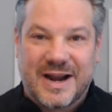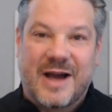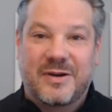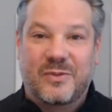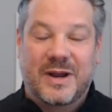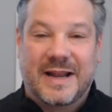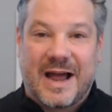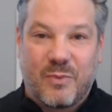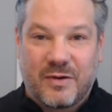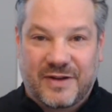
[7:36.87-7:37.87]
How can we
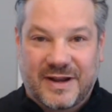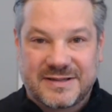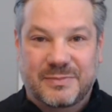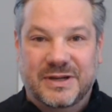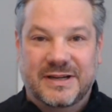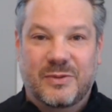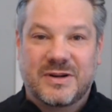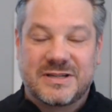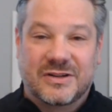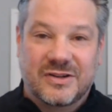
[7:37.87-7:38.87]
allow more flexibility? What
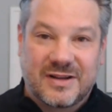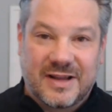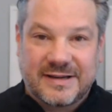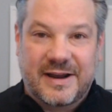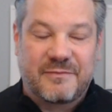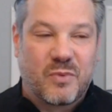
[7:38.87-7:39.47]
does it look like to have